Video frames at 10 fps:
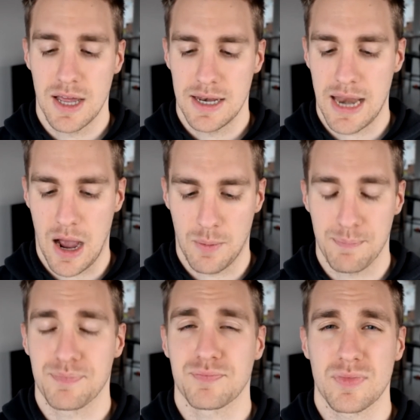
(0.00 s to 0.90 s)
Now,
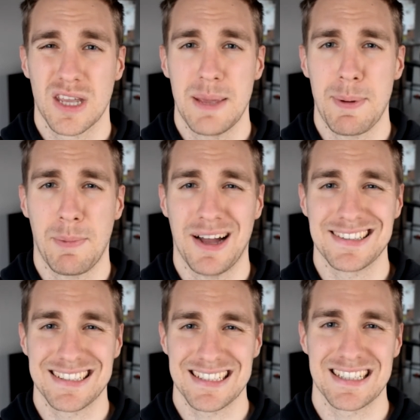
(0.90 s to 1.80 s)
keep in mind,
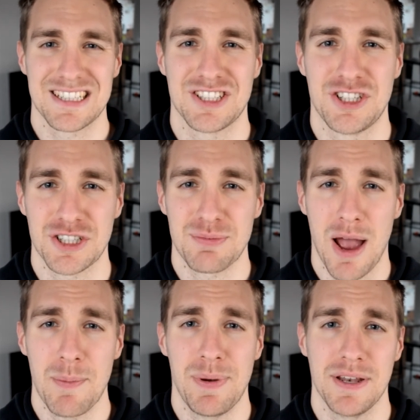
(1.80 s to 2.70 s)
this is just
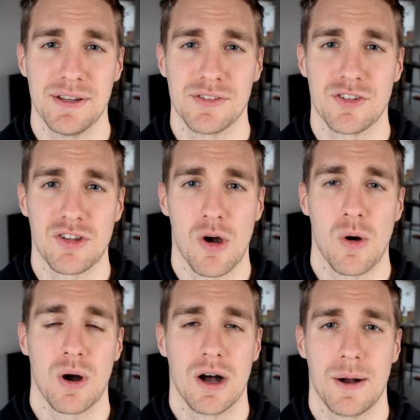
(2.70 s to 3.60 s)
my opinion,
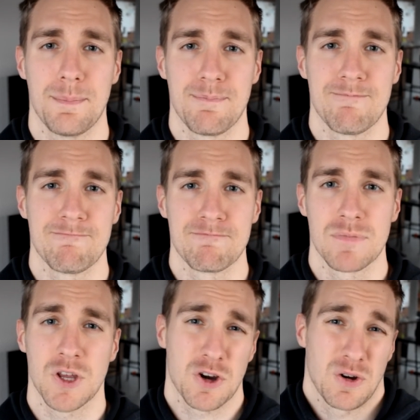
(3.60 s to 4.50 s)
so
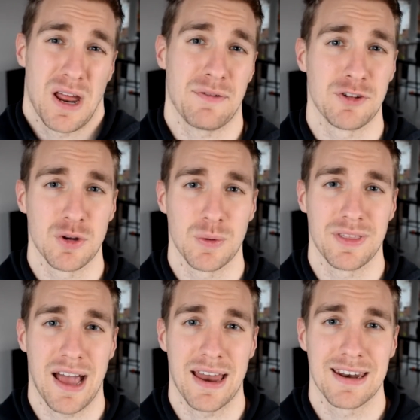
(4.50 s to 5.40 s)
you're going to have to do with
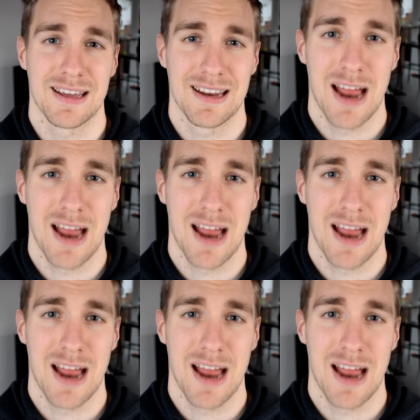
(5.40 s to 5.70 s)
that.